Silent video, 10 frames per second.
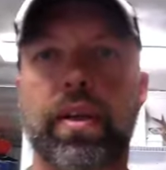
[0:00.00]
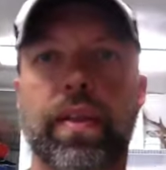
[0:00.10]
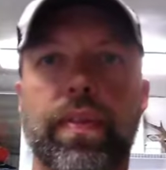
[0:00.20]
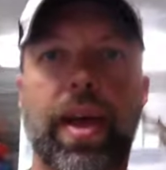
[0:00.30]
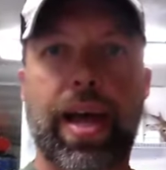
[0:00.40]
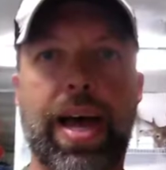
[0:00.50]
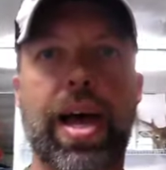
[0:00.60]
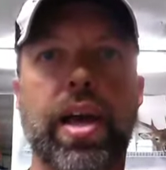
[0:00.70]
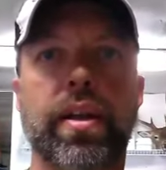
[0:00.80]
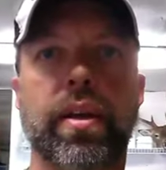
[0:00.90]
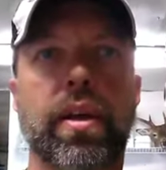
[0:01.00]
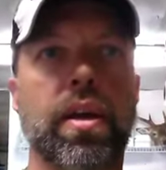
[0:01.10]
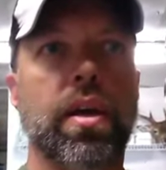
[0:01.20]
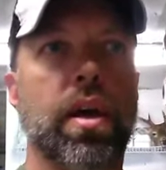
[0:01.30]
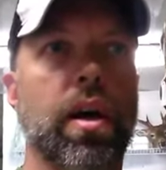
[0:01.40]
the hide,
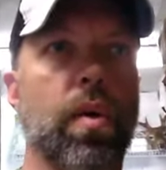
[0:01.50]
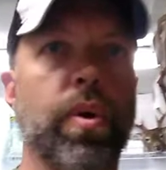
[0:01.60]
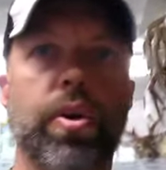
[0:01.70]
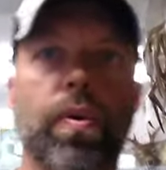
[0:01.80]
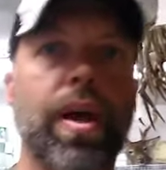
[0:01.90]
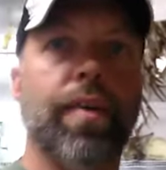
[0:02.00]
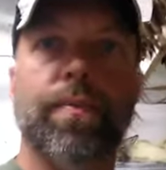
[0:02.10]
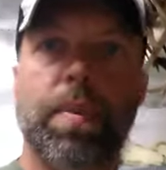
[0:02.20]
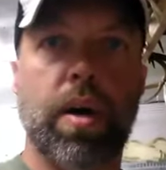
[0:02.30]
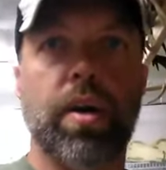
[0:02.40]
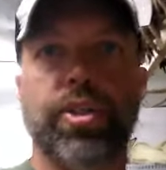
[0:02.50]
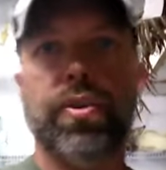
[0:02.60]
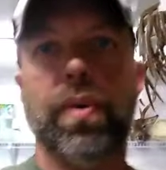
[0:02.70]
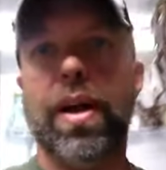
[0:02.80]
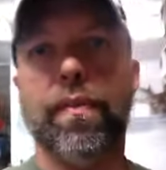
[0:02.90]
where you don't have bugs, you
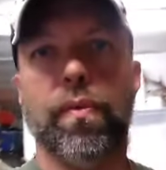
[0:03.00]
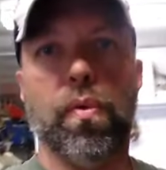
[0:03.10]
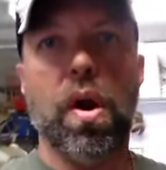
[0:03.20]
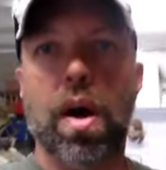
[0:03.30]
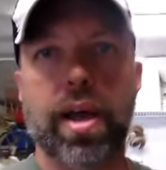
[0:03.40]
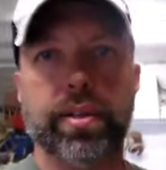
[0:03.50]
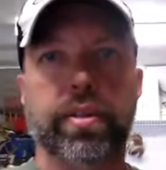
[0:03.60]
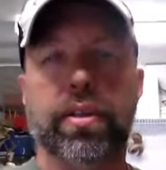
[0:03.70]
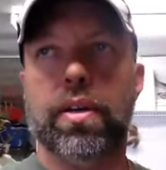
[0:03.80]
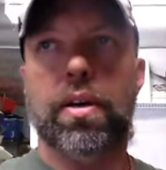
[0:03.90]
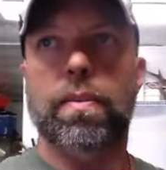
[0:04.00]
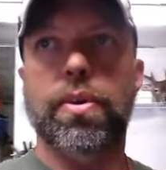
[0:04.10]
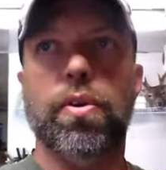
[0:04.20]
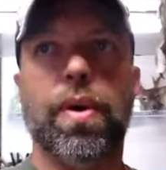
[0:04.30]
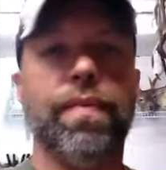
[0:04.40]
don't have rot,
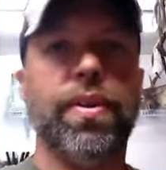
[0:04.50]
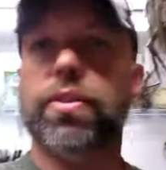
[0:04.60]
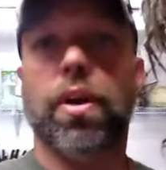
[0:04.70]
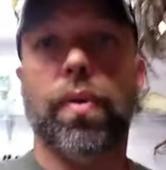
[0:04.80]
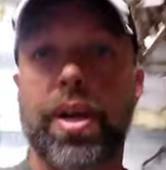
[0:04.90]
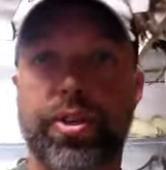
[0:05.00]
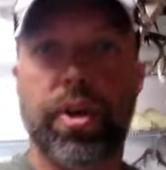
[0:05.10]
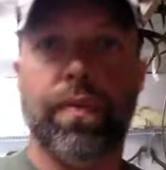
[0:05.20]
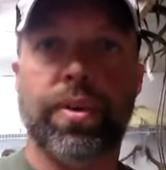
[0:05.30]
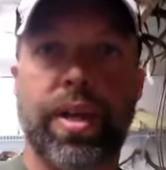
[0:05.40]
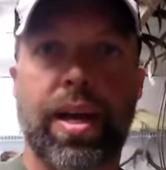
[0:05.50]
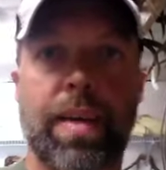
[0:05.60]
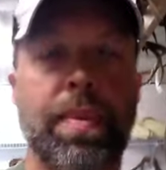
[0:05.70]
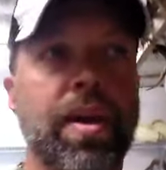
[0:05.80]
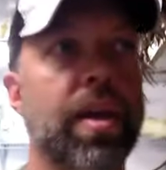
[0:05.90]
you don't have discoloration over
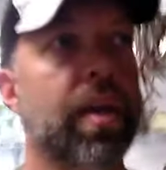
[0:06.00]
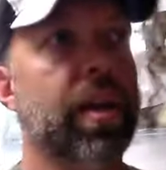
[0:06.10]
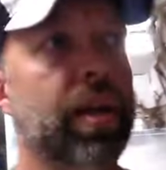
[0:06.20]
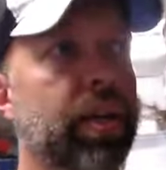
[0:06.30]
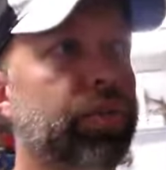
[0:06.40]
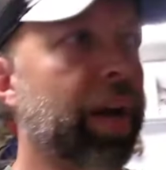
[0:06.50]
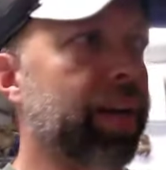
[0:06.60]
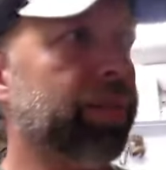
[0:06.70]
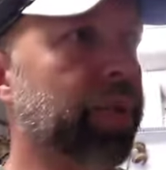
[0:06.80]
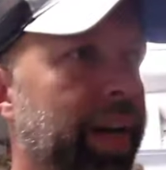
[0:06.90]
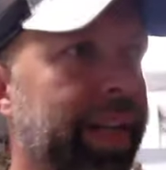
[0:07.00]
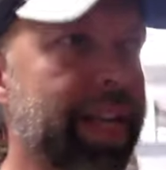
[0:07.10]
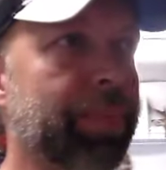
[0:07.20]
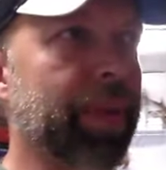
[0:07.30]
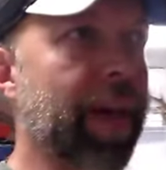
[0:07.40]
time. Try to
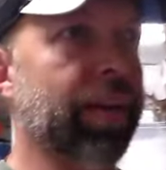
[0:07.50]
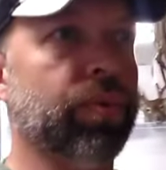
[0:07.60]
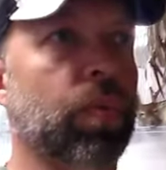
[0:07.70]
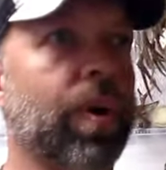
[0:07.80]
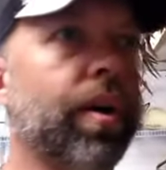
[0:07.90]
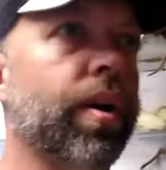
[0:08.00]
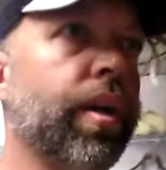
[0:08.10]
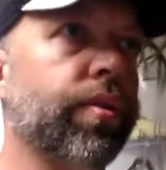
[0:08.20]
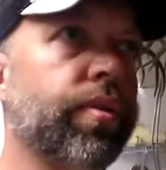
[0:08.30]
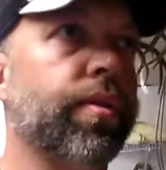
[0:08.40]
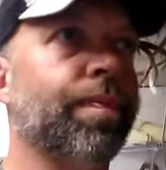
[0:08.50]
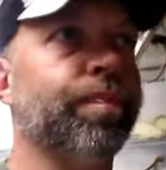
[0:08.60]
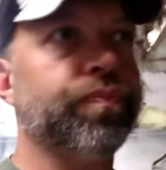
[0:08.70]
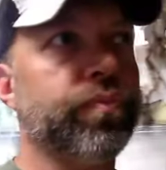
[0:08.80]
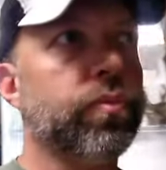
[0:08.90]
keep that to where it
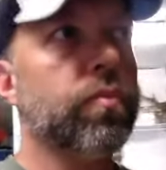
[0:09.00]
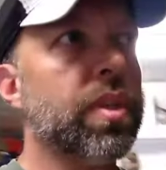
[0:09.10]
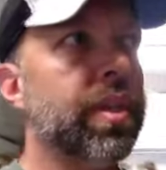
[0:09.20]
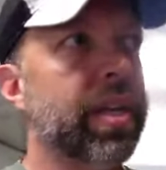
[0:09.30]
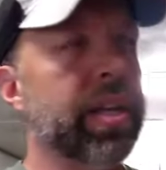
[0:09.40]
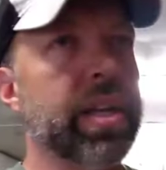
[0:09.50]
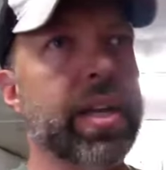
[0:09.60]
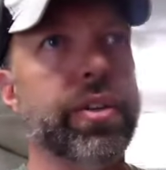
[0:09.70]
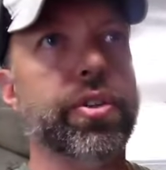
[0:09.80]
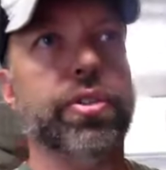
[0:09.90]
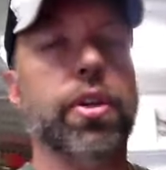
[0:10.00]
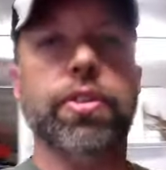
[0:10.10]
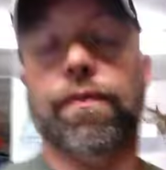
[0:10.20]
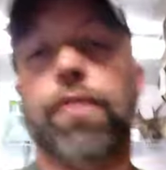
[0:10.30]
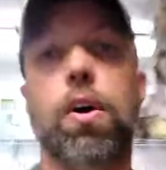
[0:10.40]
just
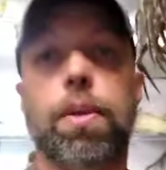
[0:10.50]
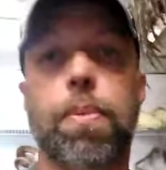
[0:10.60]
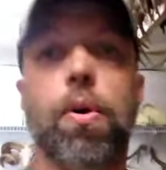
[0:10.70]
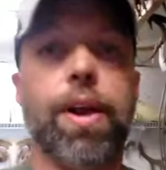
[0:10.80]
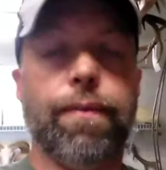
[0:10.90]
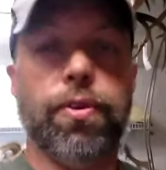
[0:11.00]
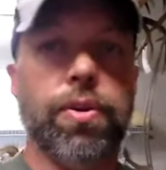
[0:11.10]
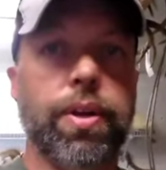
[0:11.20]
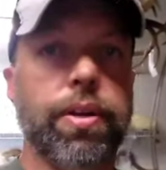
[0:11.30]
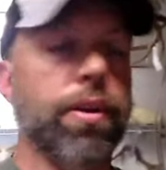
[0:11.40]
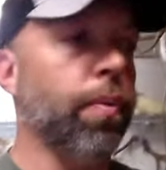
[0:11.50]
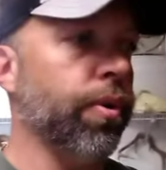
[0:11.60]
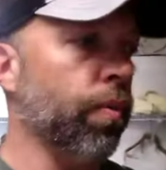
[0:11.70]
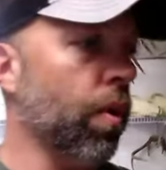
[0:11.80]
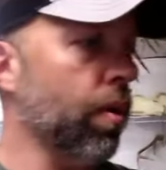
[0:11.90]
doesn't fall apart after you get done with
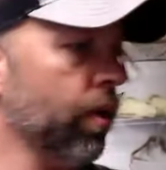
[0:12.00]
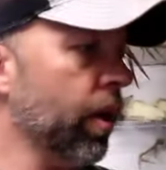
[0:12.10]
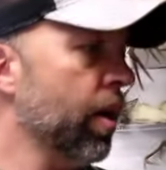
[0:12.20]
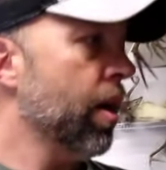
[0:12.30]
your work.